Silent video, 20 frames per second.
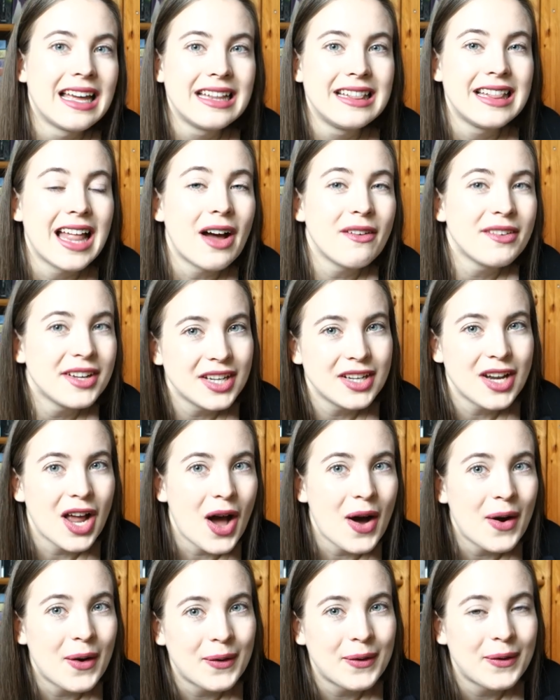now you
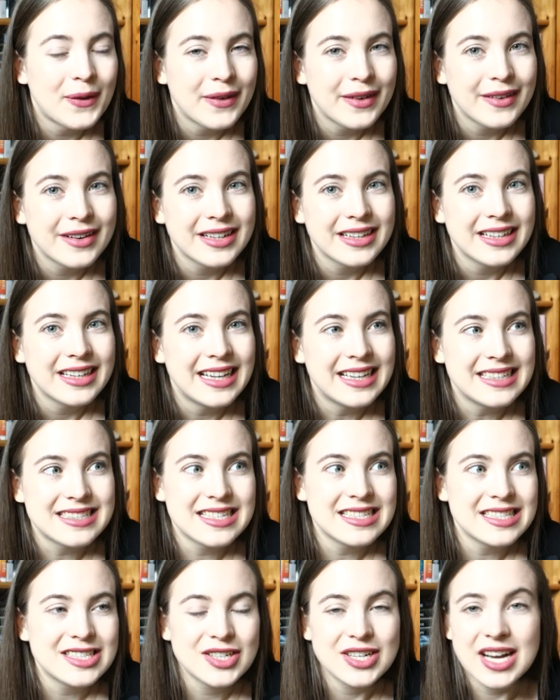know. He's
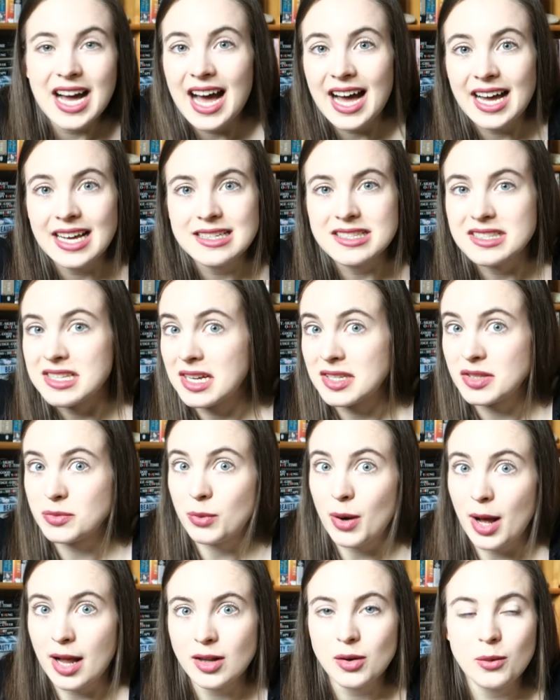into guys as
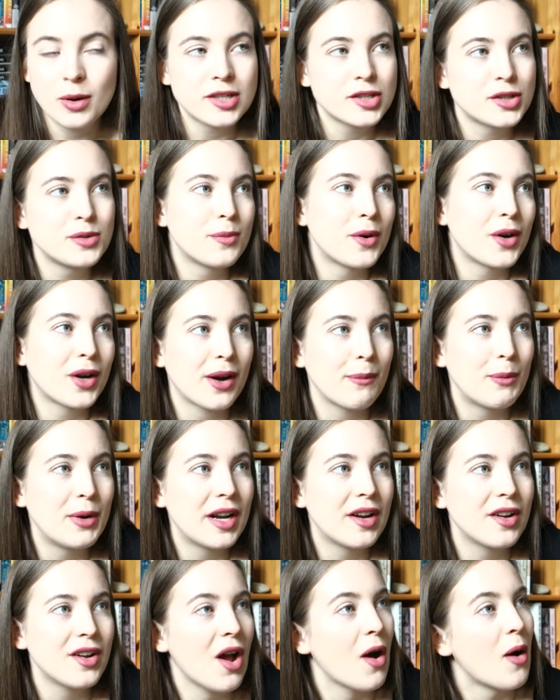well, question mark, we
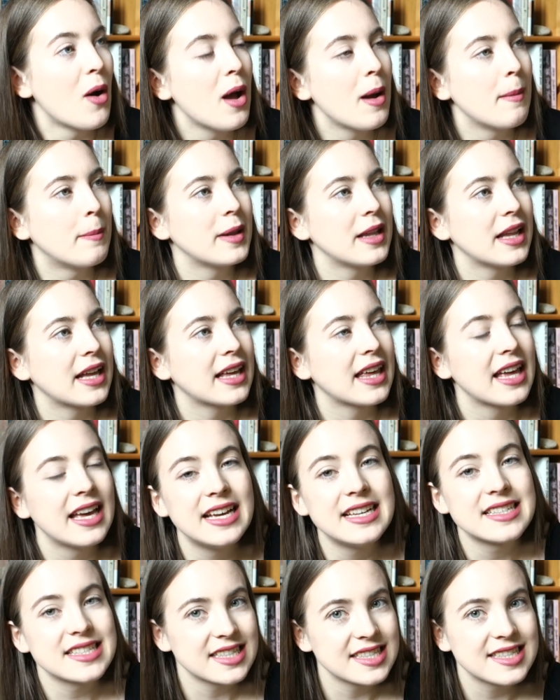don't know, but, like,
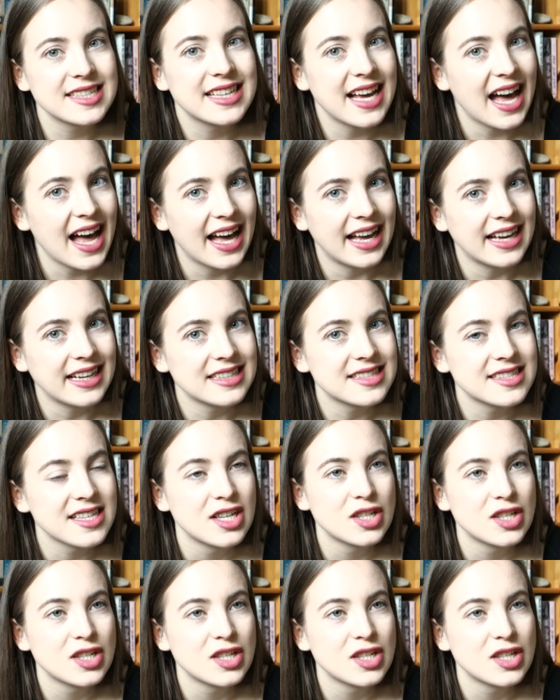he's into guys,